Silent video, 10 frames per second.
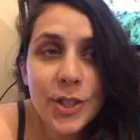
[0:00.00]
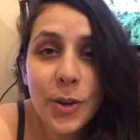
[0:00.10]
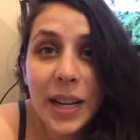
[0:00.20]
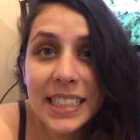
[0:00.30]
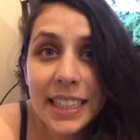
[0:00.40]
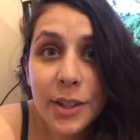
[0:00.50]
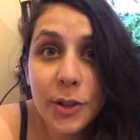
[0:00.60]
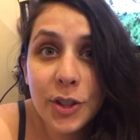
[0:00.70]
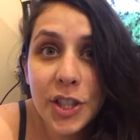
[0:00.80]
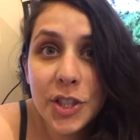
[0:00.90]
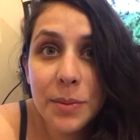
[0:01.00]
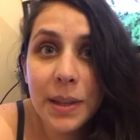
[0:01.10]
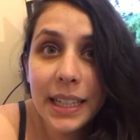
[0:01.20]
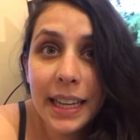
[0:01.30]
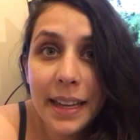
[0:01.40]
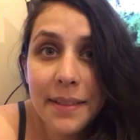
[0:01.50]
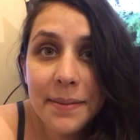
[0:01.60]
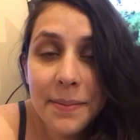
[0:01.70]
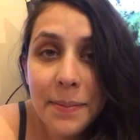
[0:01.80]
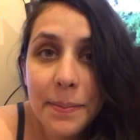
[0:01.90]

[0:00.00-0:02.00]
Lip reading: So, I didn't go to the gym again.